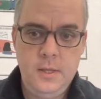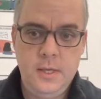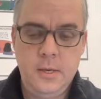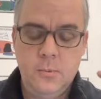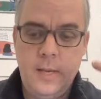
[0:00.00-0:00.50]

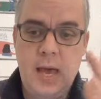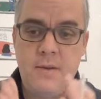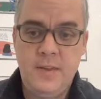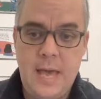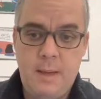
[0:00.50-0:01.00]
here we
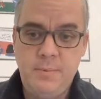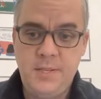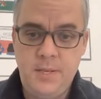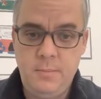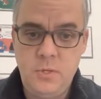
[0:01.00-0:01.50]
have
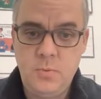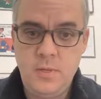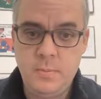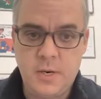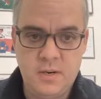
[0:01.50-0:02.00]
gaps in
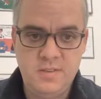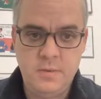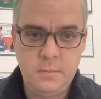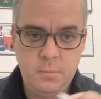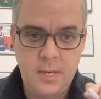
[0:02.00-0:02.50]
between the bars,
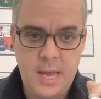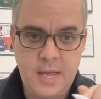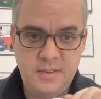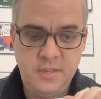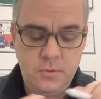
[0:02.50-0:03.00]
but
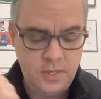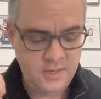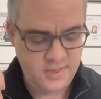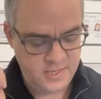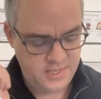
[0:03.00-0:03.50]
as you
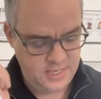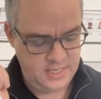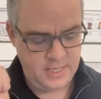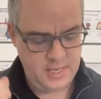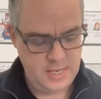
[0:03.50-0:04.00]
can
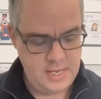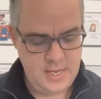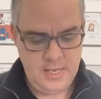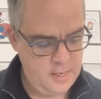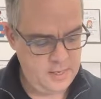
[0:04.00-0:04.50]
see,
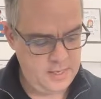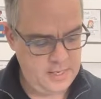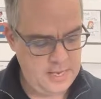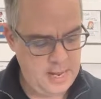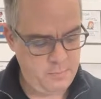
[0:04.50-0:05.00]
the
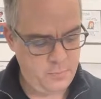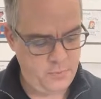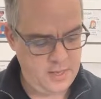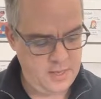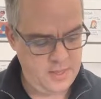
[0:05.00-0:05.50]
gap
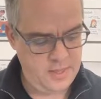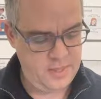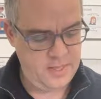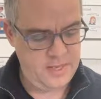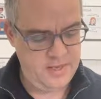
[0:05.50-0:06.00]
width
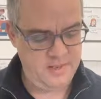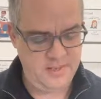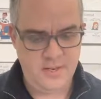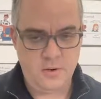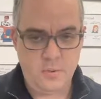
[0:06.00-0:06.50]
is
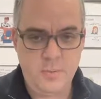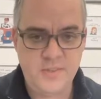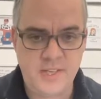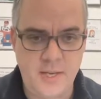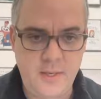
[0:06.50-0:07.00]

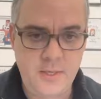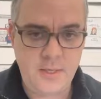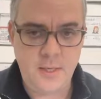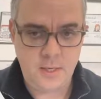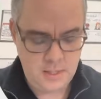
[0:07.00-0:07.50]
0%,
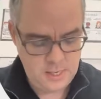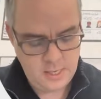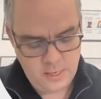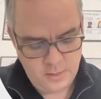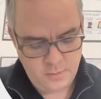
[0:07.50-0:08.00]

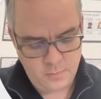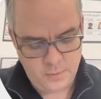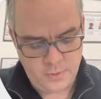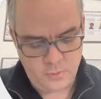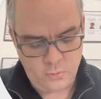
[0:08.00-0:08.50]

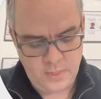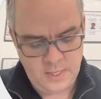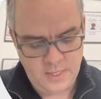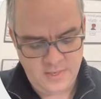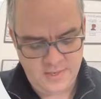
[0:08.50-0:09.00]
but we
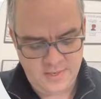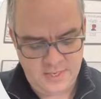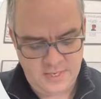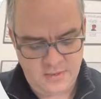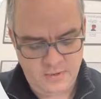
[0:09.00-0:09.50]
can
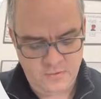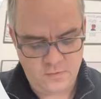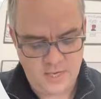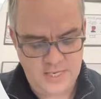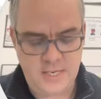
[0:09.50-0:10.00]
see
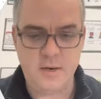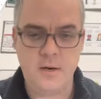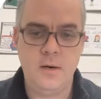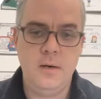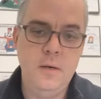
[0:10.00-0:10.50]
right
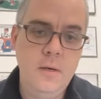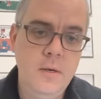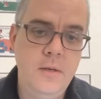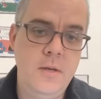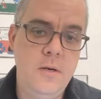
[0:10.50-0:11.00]
here,
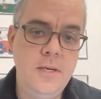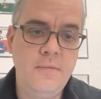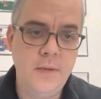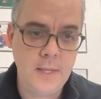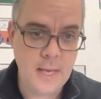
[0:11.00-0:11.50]
there are
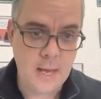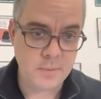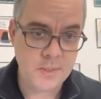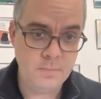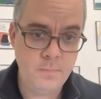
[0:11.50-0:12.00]
definitely gaps.